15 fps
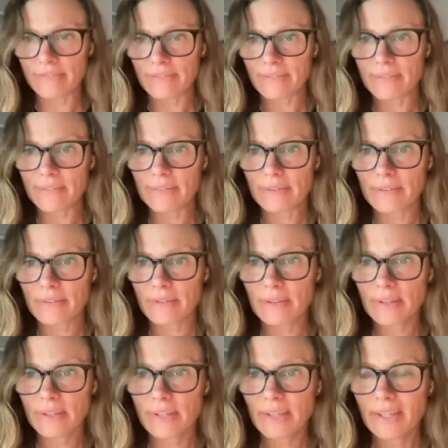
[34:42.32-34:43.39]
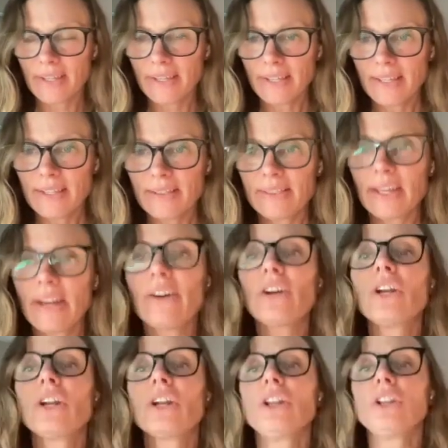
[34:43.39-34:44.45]
life,
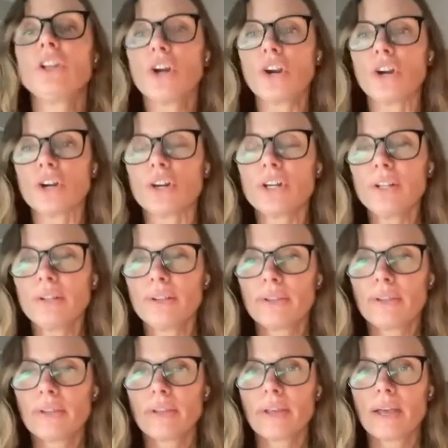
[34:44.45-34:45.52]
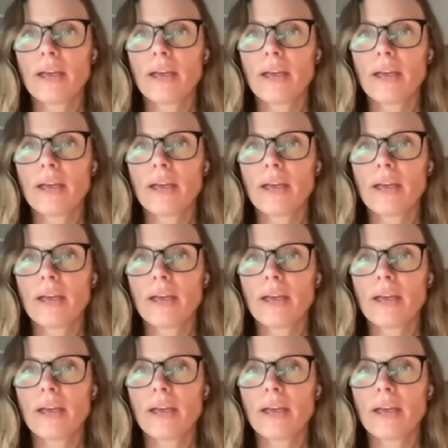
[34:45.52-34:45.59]
they're going to learn